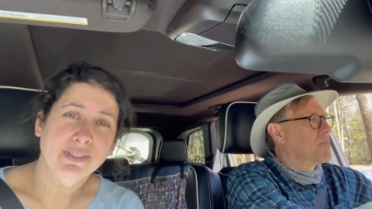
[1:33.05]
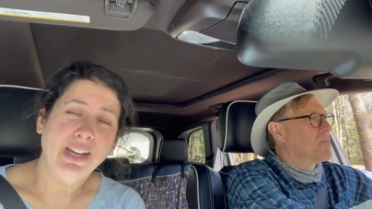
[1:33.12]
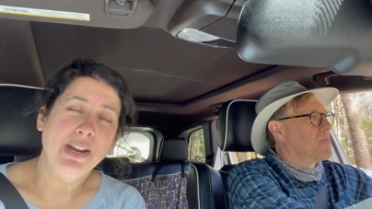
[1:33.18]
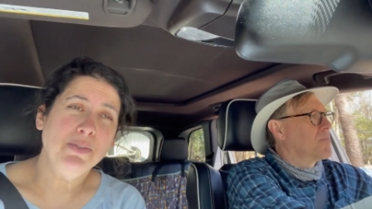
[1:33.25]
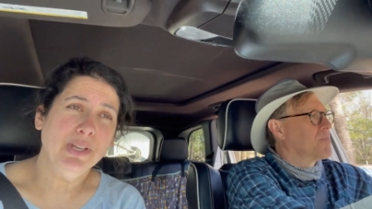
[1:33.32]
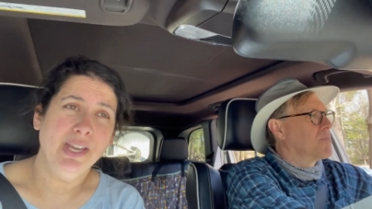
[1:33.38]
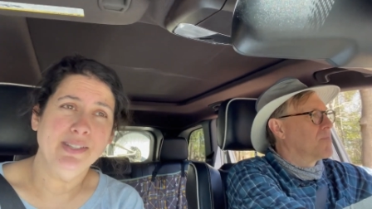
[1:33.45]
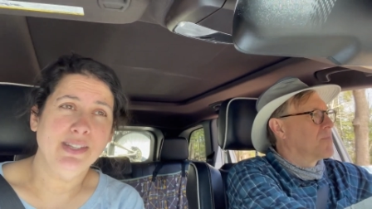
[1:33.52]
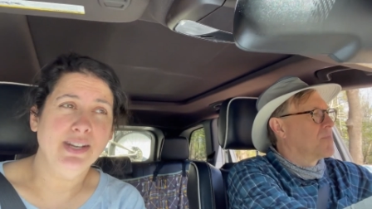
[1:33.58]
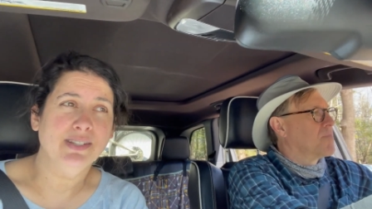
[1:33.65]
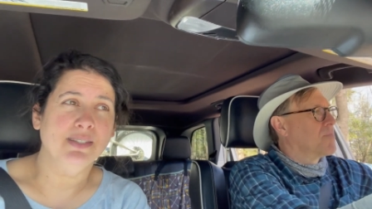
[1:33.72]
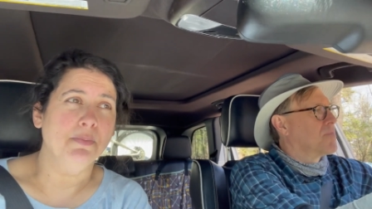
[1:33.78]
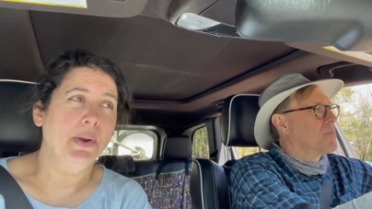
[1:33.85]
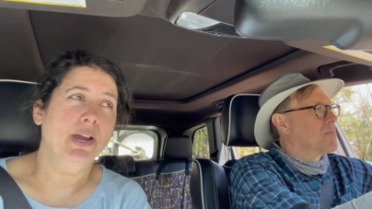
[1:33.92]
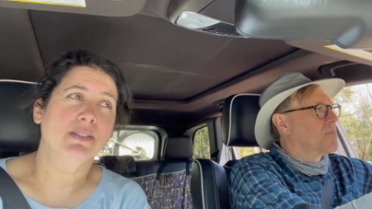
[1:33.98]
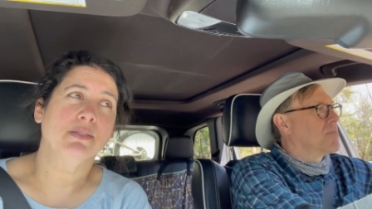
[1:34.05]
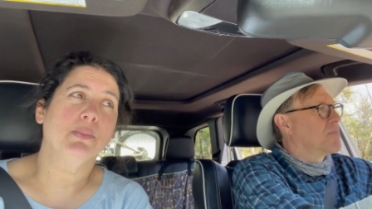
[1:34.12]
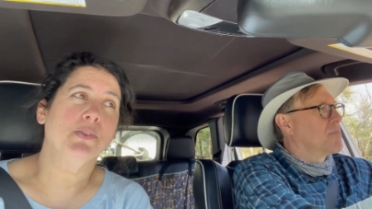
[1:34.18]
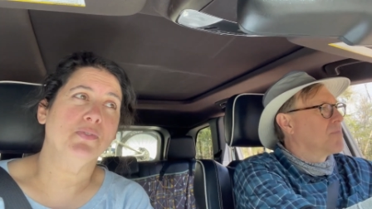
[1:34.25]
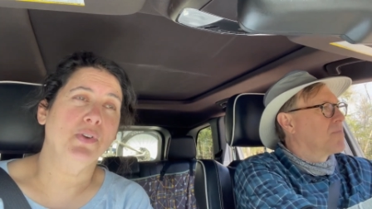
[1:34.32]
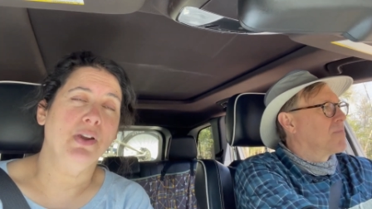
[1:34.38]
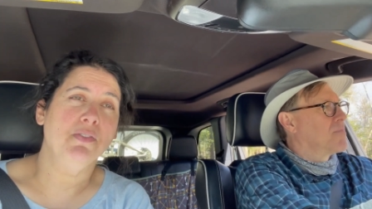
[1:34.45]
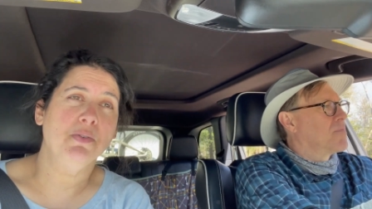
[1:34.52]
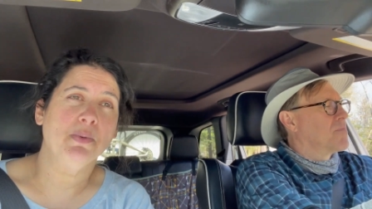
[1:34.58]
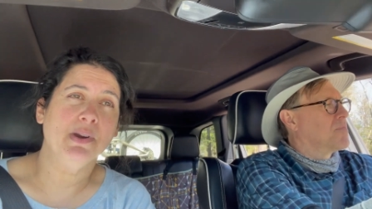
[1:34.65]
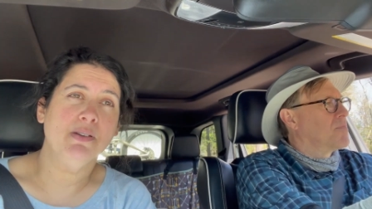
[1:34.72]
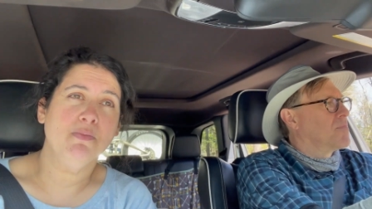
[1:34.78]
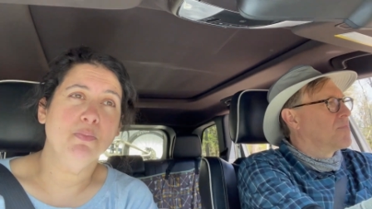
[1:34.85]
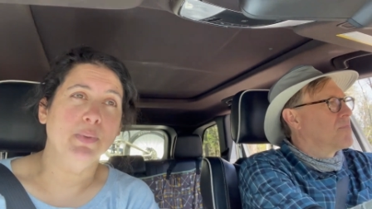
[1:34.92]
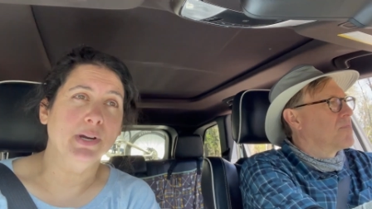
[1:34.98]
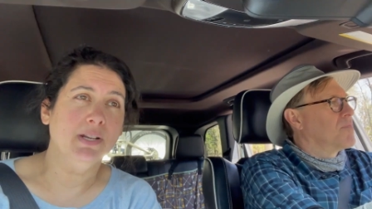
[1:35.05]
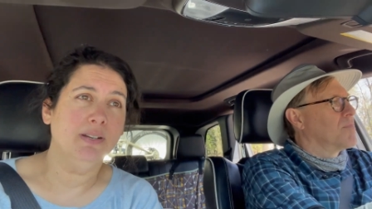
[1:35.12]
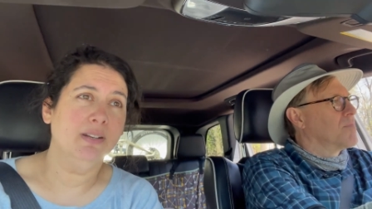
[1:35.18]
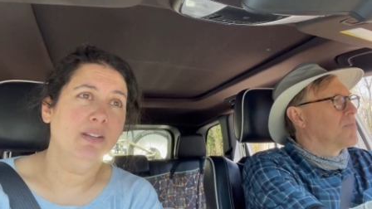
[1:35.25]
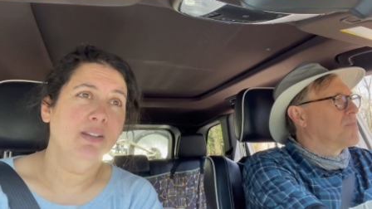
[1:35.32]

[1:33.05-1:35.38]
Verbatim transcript: I realize that is impossible for everyone, but